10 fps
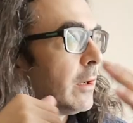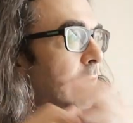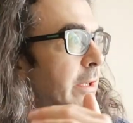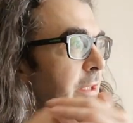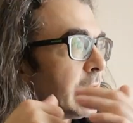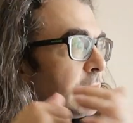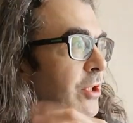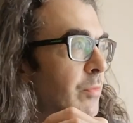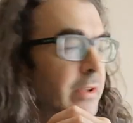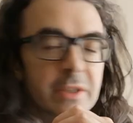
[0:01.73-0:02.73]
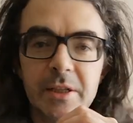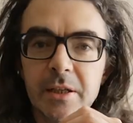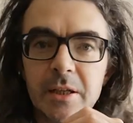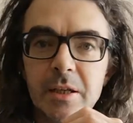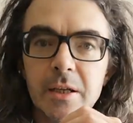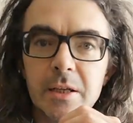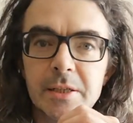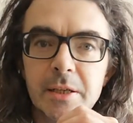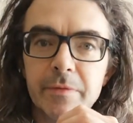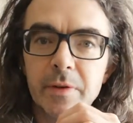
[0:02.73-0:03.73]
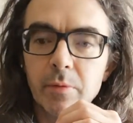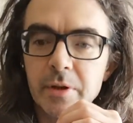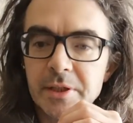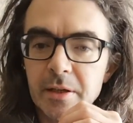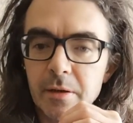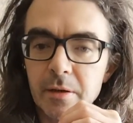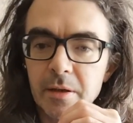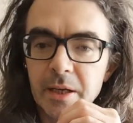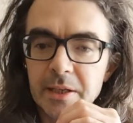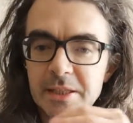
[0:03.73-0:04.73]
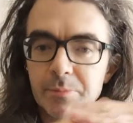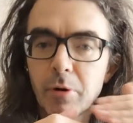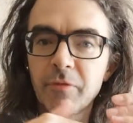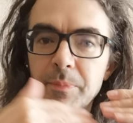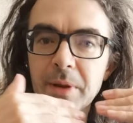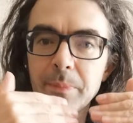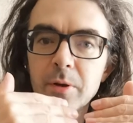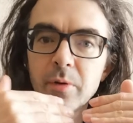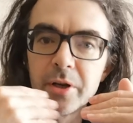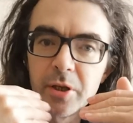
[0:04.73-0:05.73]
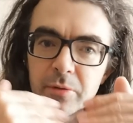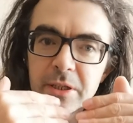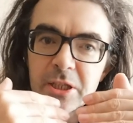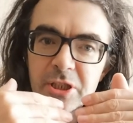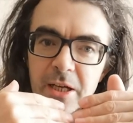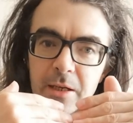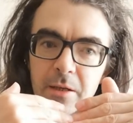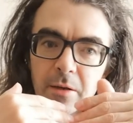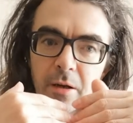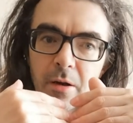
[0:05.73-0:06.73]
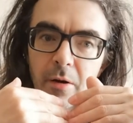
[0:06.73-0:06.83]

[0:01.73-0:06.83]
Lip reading: All right, now I just wanted to say a few words here, and this is more for people who are new to the channel,